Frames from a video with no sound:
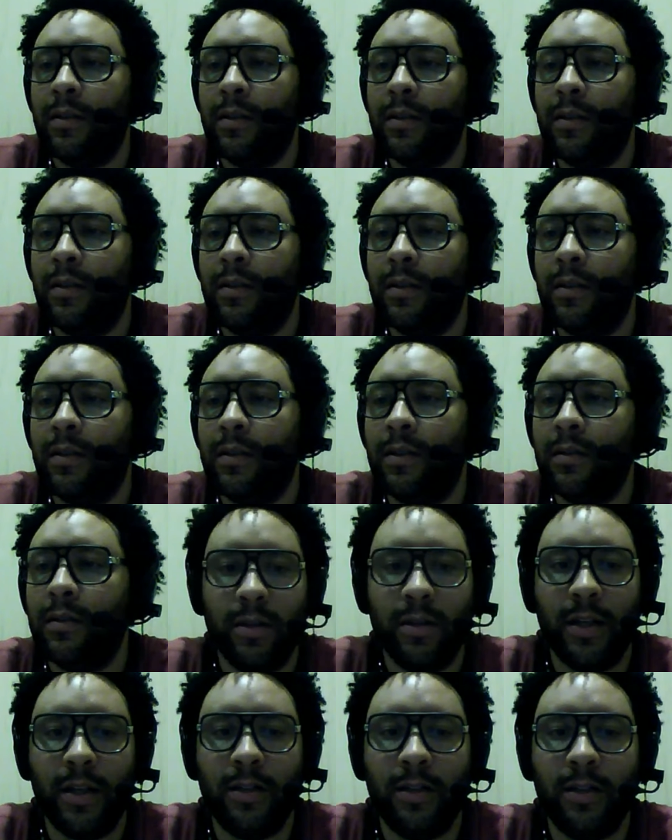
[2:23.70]
make sure
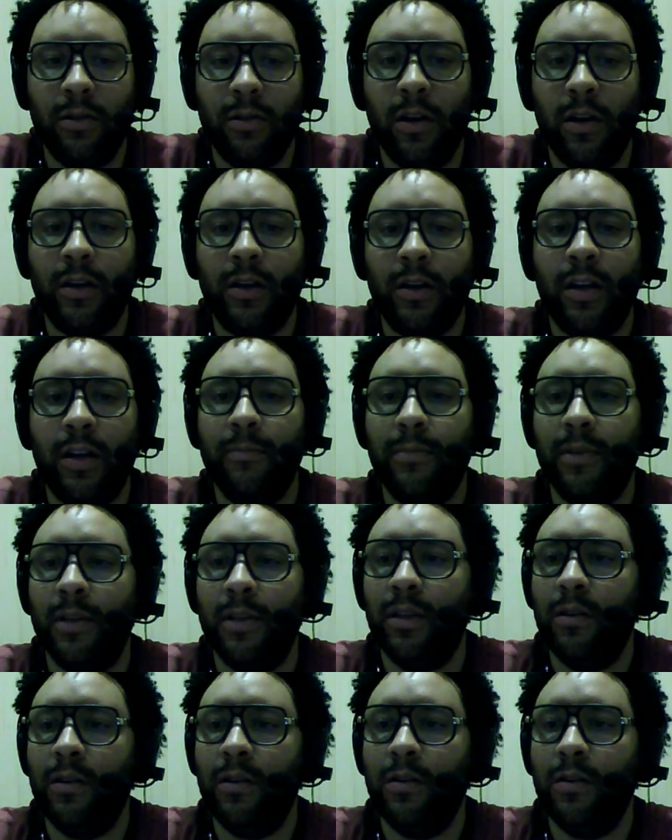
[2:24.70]
that you log in
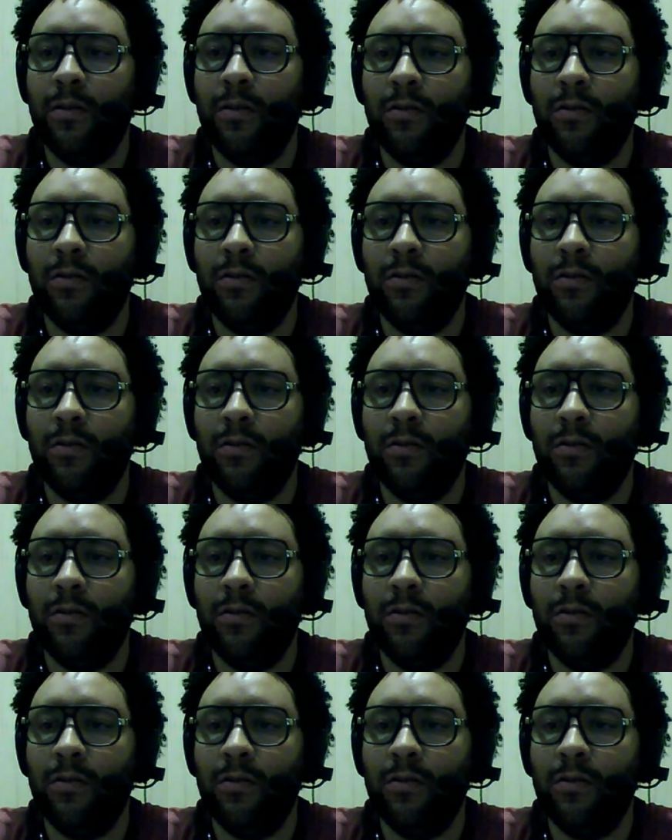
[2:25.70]
below.